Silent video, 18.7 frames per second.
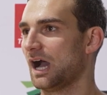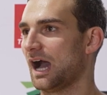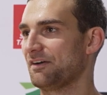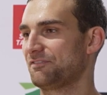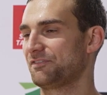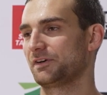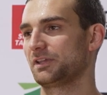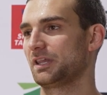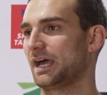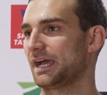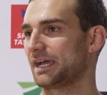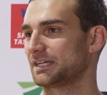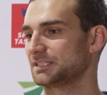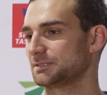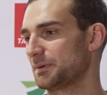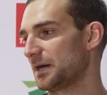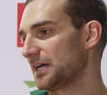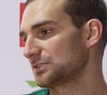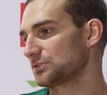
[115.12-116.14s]
I feel like
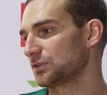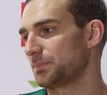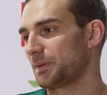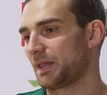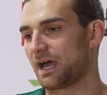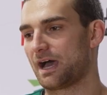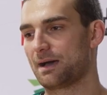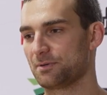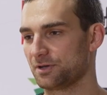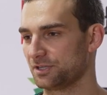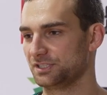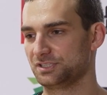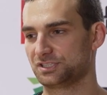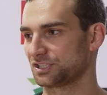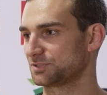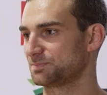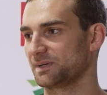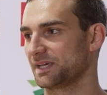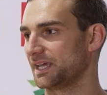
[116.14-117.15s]
as a basketball player, I'm only
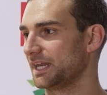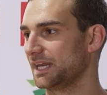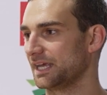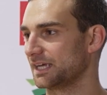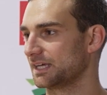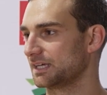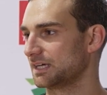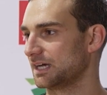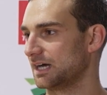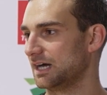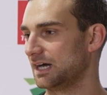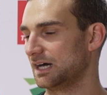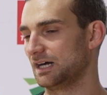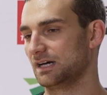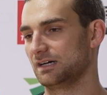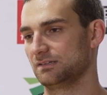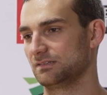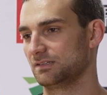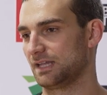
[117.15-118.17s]
just beginning.
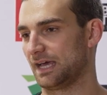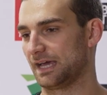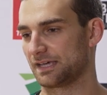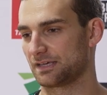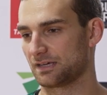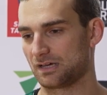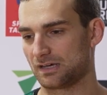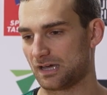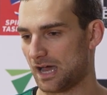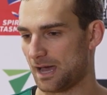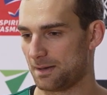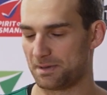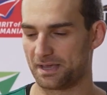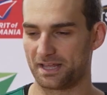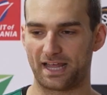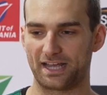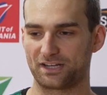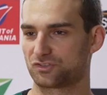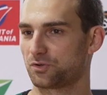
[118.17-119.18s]
Like I'm
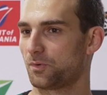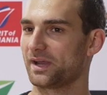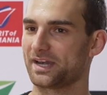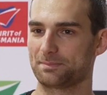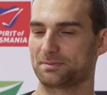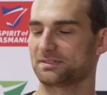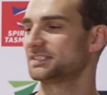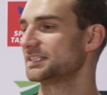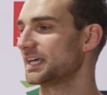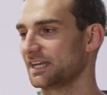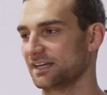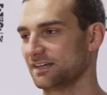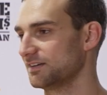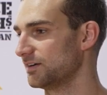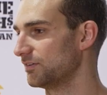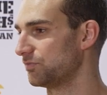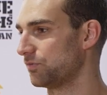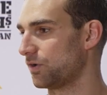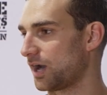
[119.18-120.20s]
at like 20%
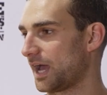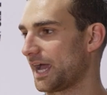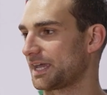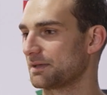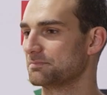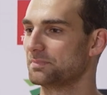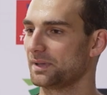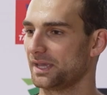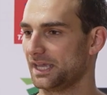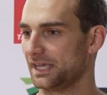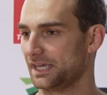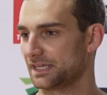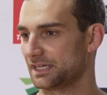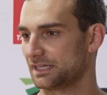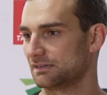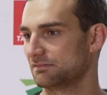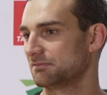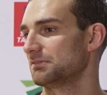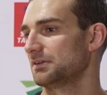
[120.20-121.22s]
of what I can be,
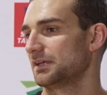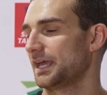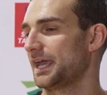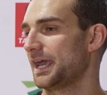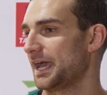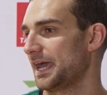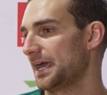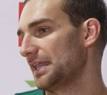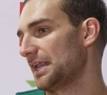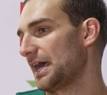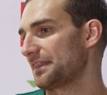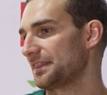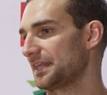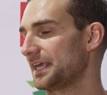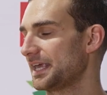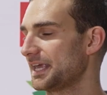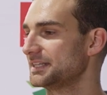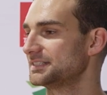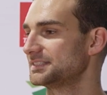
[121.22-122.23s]
and I
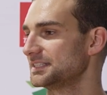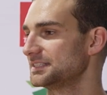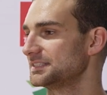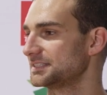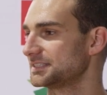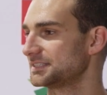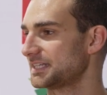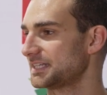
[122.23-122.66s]
think he sees the